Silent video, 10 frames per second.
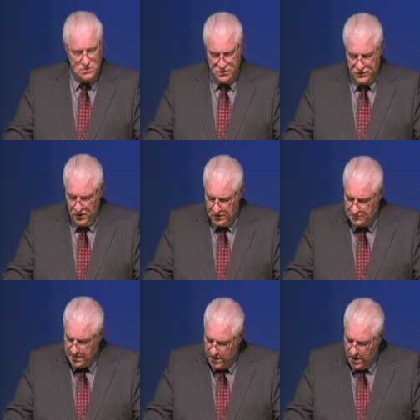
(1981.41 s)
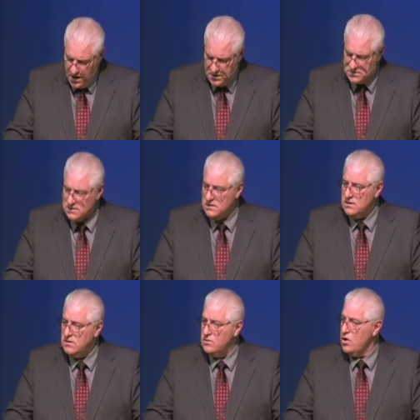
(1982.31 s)
with all of my heart,
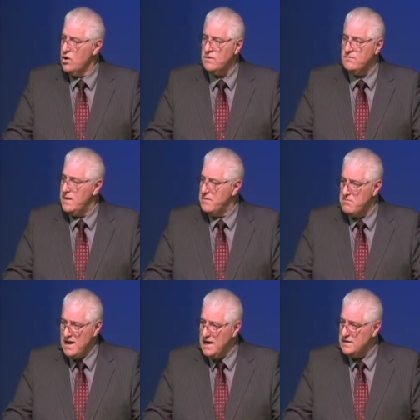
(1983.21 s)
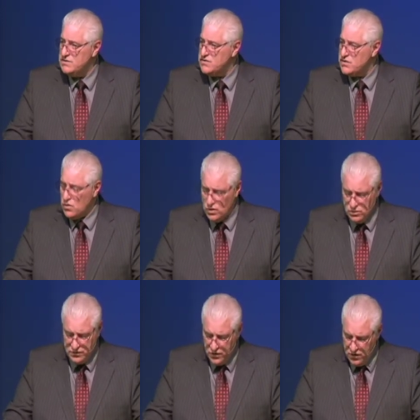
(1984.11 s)
with all of my mind, soul,
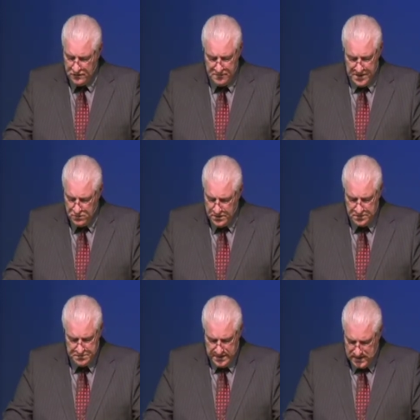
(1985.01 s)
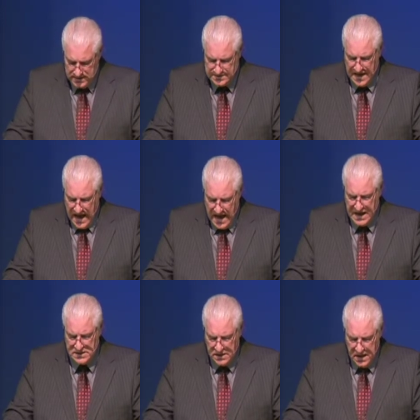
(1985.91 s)
with all of my will, because
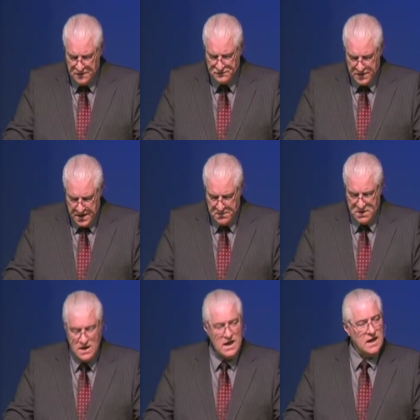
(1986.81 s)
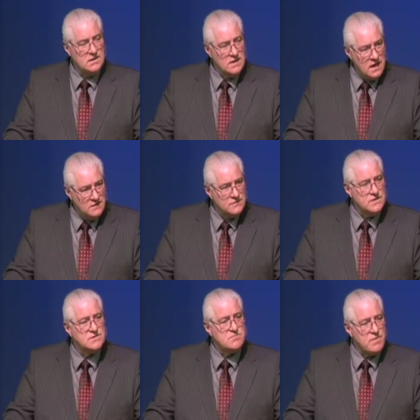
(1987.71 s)
I love him. And love
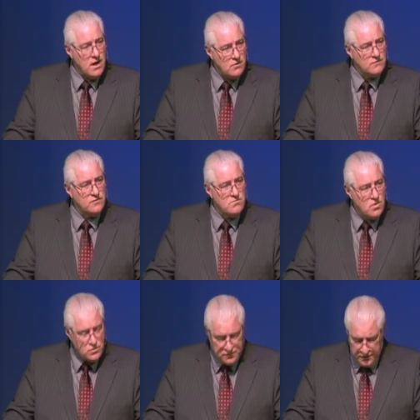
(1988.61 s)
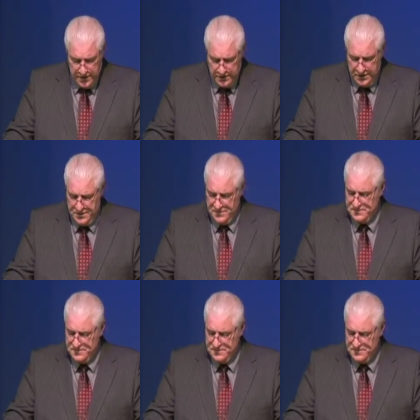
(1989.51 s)
is a powerful motivator.